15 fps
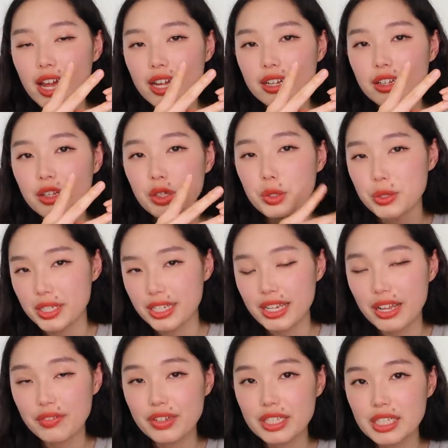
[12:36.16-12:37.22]
and U C
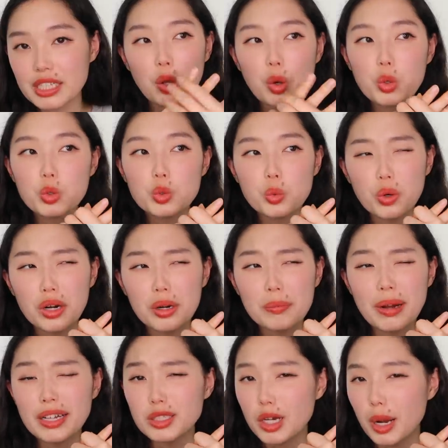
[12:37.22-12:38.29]
Davis. Those were
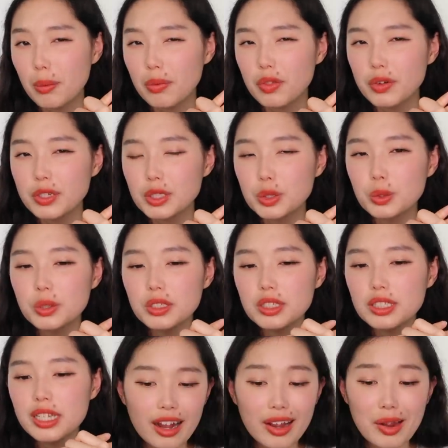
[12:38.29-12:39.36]
my top three
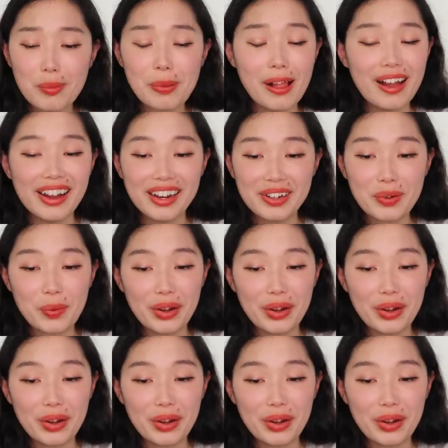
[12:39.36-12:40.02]
schools. I applied